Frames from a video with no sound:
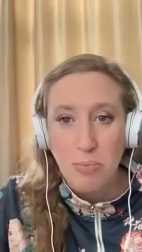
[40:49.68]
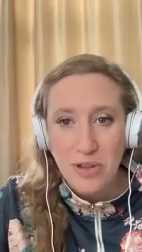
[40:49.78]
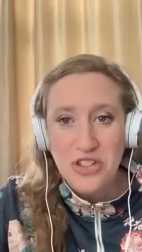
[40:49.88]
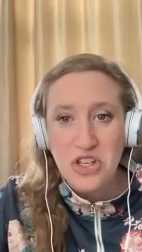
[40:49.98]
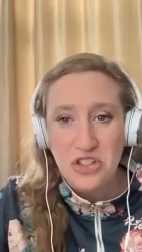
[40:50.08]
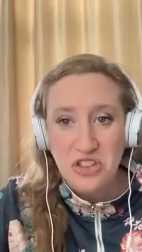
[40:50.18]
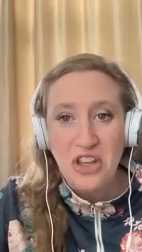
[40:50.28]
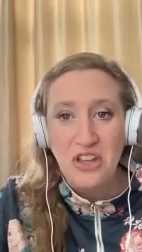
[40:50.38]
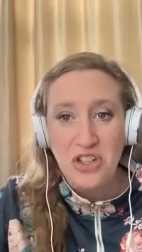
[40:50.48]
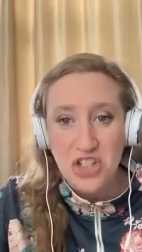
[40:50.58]
business
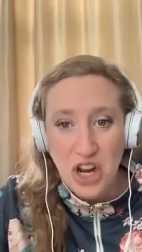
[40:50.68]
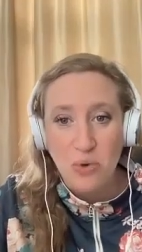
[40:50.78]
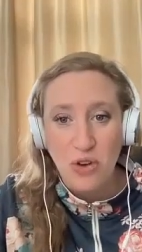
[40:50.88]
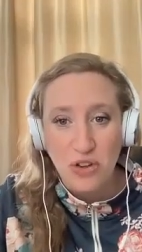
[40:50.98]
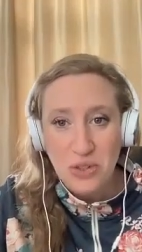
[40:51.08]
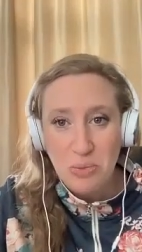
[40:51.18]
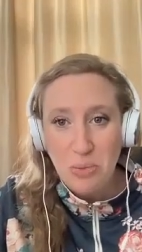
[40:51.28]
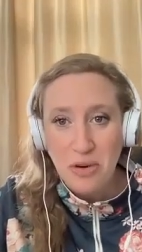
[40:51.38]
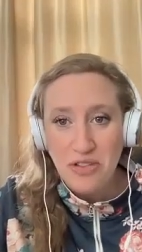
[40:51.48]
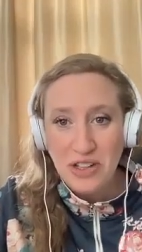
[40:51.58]
thing in general to be
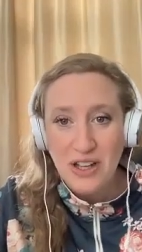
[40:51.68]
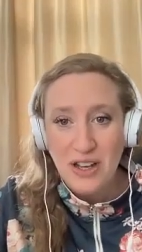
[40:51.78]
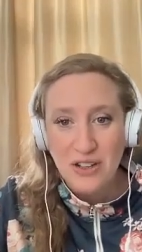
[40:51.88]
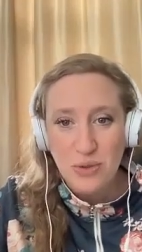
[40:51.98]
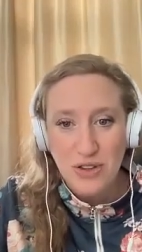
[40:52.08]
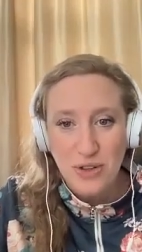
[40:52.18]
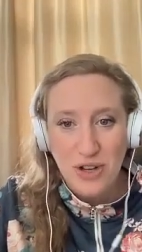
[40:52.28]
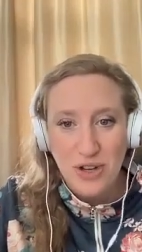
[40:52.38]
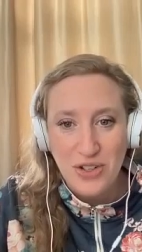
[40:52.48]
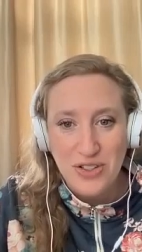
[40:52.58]
perfectly honest with you
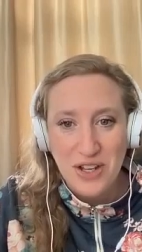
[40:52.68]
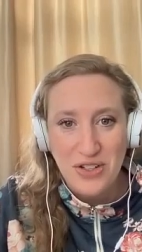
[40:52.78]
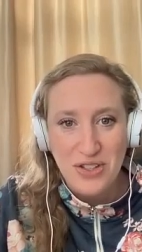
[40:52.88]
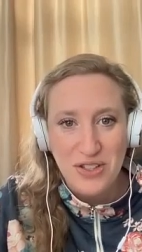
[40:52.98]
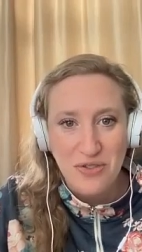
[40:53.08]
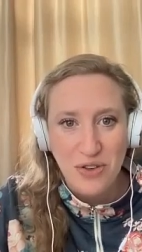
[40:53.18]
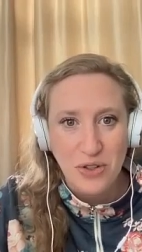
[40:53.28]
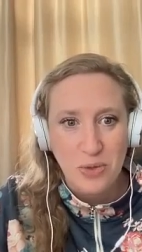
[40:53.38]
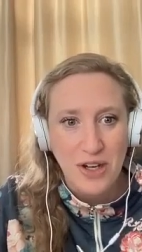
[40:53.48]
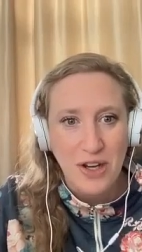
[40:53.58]
not just agency
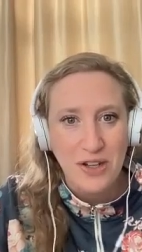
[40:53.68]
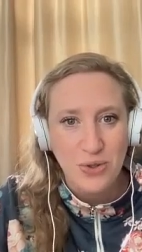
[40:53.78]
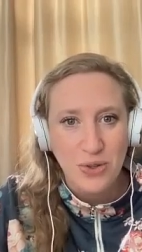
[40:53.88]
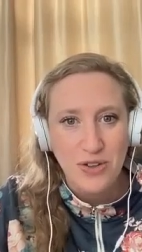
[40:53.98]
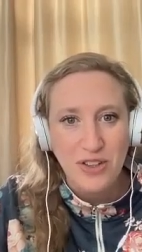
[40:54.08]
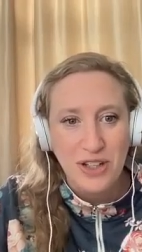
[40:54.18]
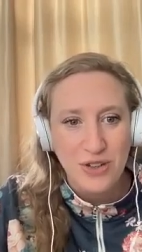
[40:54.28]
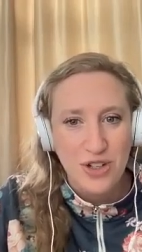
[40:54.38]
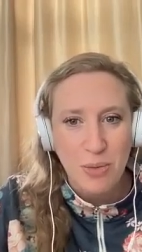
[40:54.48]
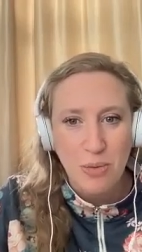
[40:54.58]
folks but any sort of
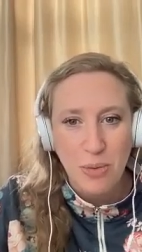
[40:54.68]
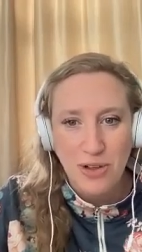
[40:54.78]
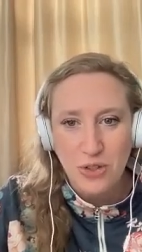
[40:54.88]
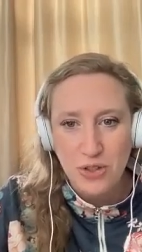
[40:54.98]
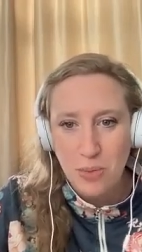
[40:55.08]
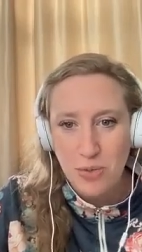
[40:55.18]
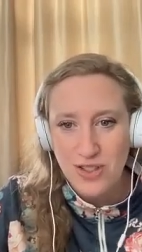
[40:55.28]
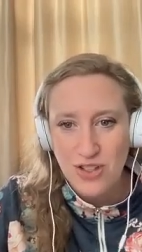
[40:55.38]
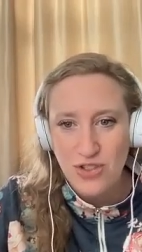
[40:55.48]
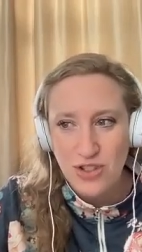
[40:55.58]
leadership or mentorship
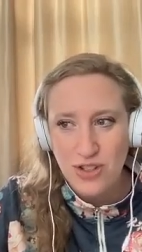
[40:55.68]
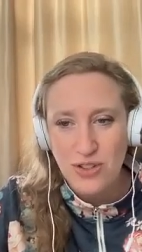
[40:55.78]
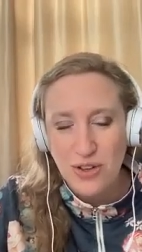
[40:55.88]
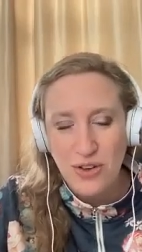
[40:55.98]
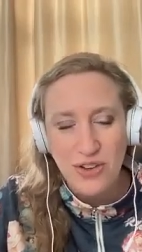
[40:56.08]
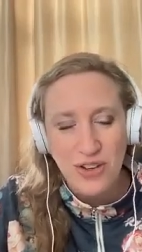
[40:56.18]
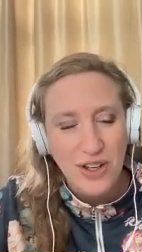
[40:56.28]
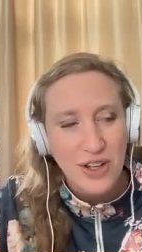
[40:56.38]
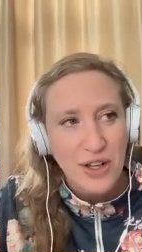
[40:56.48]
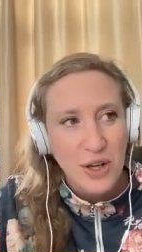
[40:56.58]
positioning so
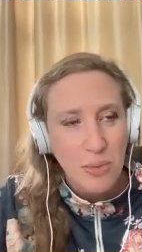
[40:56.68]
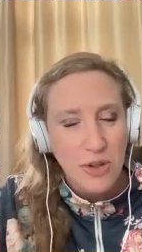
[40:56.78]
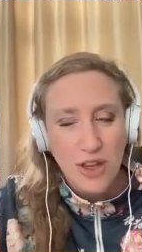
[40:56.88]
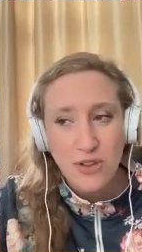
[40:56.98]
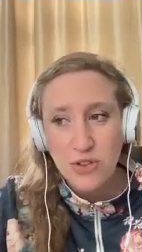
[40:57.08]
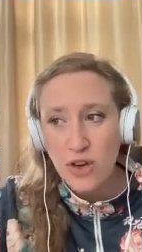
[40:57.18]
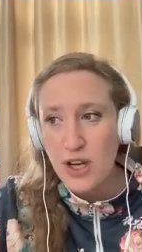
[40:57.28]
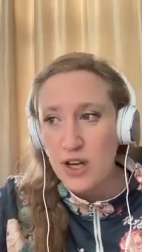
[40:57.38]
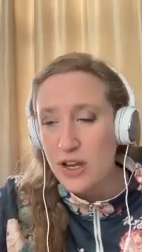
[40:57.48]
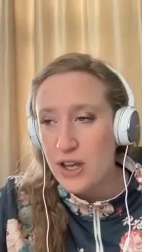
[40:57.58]
but that was
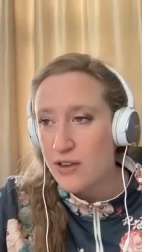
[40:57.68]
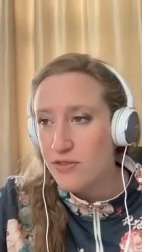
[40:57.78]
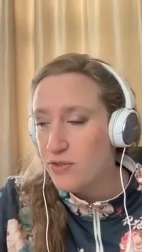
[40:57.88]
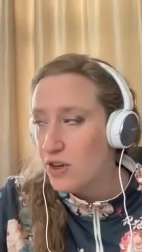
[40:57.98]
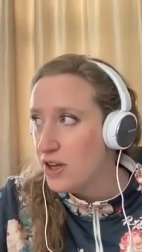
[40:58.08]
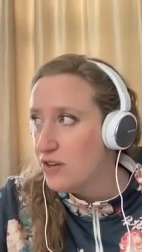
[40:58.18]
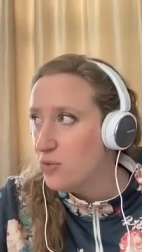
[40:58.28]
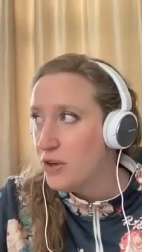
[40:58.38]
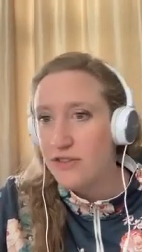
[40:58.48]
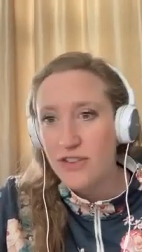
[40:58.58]
great i have i have
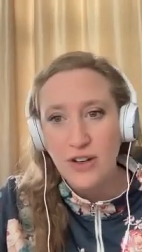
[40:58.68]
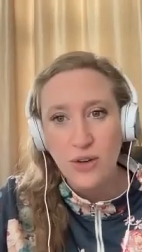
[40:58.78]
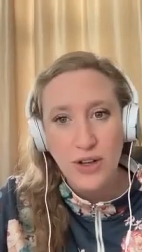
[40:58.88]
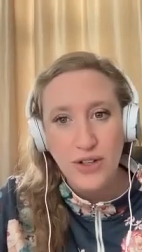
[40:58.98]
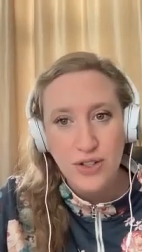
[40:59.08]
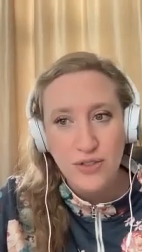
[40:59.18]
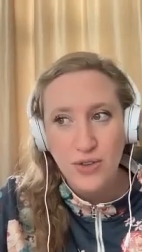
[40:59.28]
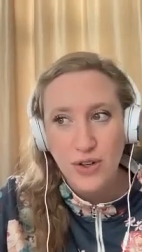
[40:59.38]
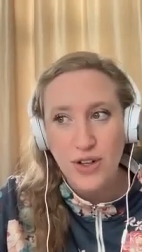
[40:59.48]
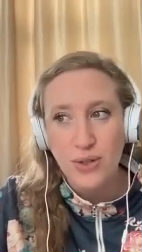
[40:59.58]
one final question
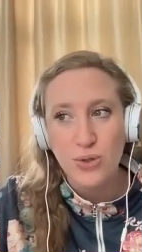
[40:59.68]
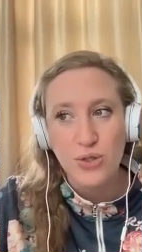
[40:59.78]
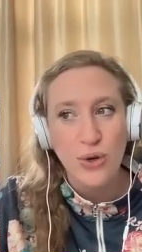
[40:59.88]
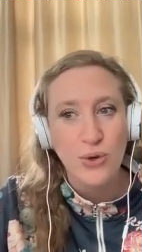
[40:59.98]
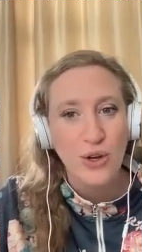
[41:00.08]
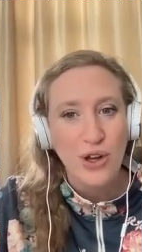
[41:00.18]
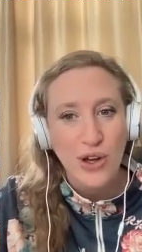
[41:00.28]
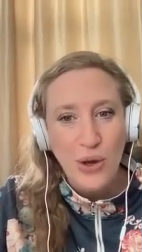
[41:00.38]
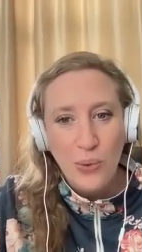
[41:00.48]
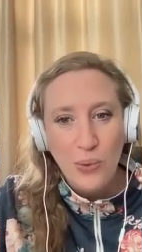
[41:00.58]
for you so
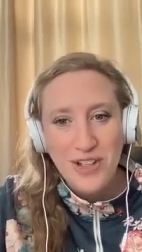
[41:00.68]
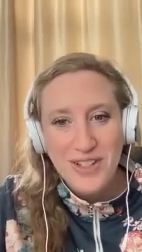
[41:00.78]
what